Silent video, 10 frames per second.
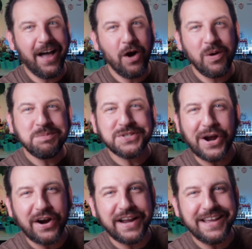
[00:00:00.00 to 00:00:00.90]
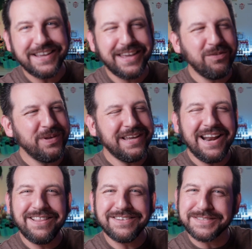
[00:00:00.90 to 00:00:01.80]
Oh, I'm sorry. Can we
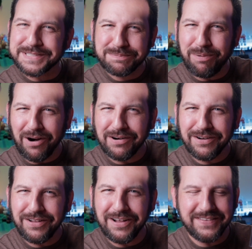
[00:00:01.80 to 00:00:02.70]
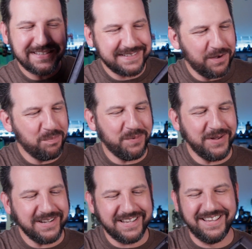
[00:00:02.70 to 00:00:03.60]
get a little sparkle on this
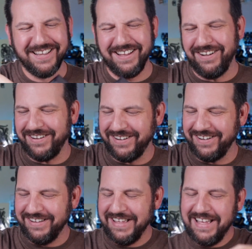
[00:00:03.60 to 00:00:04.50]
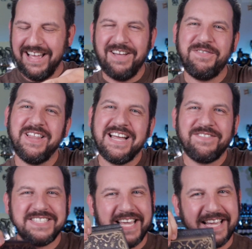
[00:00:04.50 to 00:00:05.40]
notebook? I feel like I
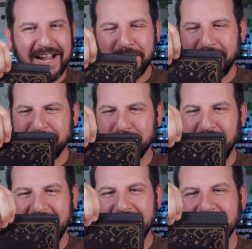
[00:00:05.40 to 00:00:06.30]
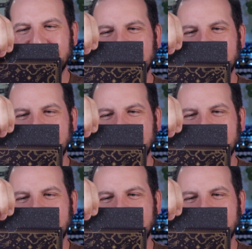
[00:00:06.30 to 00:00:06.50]
have to take it out this way.